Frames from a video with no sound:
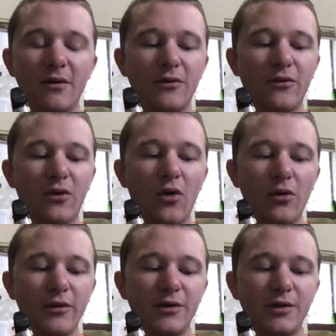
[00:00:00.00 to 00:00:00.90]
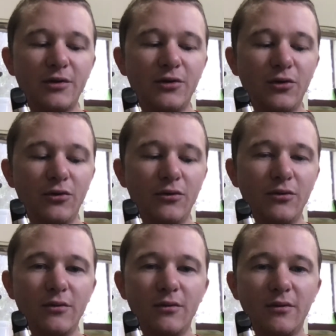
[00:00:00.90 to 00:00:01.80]
The goal is to
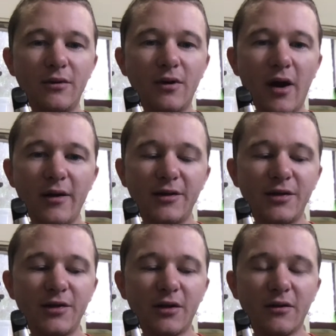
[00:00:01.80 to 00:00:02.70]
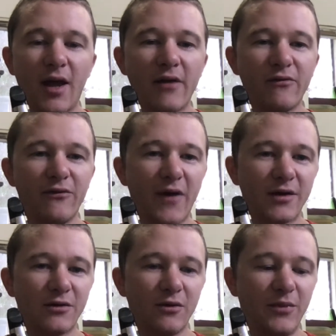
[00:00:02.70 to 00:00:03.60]
not necessarily have a
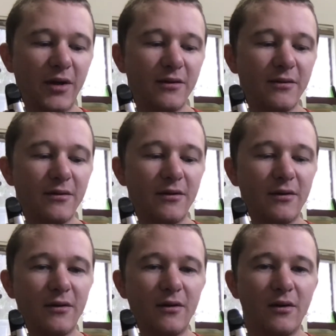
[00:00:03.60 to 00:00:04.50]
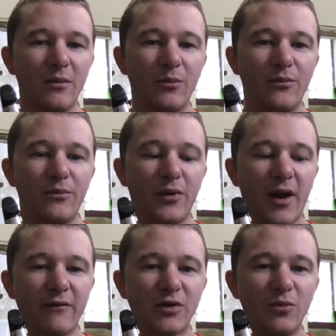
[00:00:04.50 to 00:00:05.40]
faster beat, but
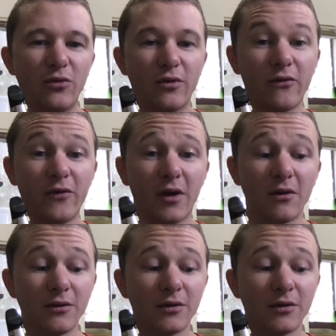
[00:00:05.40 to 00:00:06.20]
have smoother fingers.